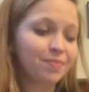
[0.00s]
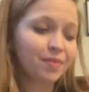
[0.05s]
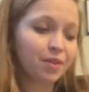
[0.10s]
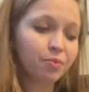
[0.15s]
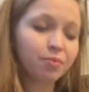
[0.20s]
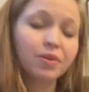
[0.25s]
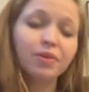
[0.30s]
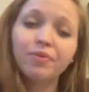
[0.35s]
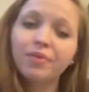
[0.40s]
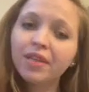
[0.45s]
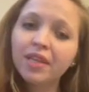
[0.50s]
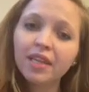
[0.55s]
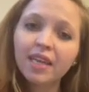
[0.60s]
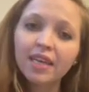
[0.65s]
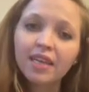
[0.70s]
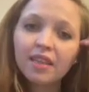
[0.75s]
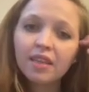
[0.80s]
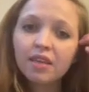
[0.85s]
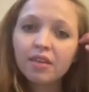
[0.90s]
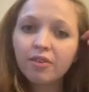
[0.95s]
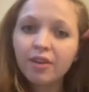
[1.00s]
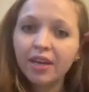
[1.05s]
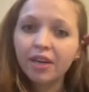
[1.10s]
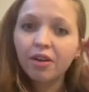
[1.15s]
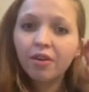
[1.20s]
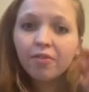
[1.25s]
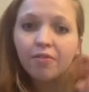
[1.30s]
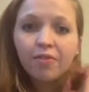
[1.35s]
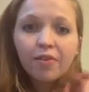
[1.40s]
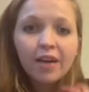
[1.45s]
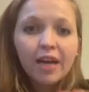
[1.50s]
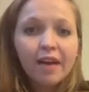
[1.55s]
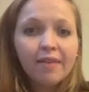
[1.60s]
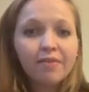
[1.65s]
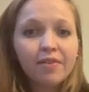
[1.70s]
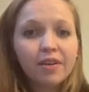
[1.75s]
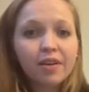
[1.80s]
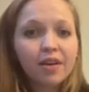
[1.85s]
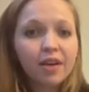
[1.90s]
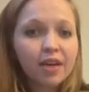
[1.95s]
really like the Graco
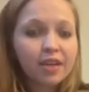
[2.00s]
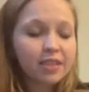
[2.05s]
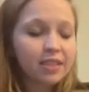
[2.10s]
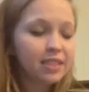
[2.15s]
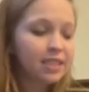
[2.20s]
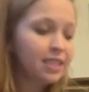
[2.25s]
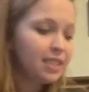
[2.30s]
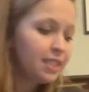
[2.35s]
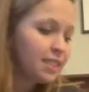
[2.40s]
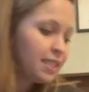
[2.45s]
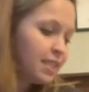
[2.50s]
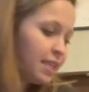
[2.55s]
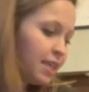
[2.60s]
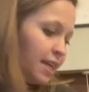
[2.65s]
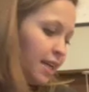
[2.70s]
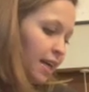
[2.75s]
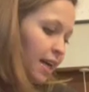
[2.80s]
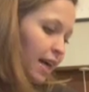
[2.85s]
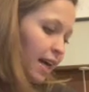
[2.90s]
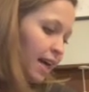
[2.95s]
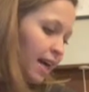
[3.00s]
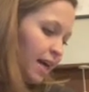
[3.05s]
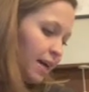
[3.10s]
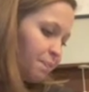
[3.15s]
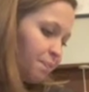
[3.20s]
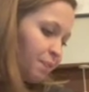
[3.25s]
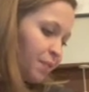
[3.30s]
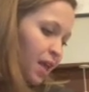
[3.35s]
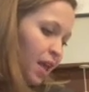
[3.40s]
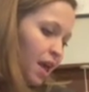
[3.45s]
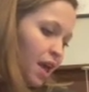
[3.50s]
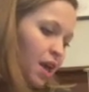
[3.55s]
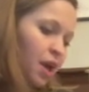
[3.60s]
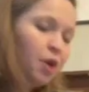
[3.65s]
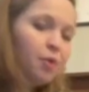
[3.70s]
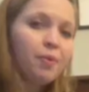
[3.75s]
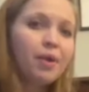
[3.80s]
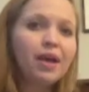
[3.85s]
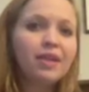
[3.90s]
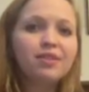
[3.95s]
Forever car seat.
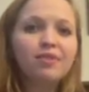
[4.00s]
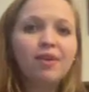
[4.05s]
We also